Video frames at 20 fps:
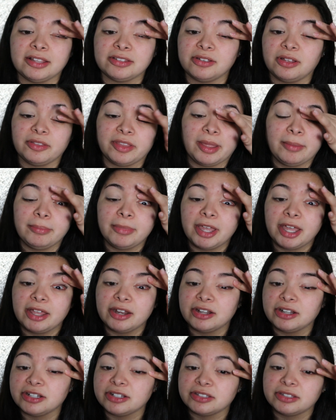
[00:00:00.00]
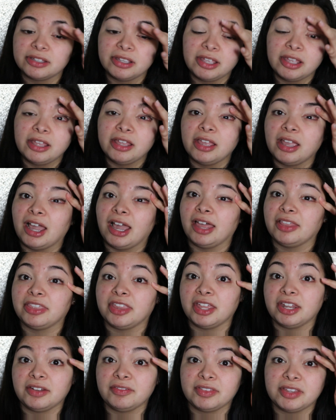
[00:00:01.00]
that's all that matters
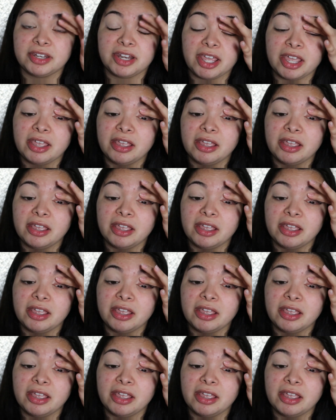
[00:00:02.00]
at the end of the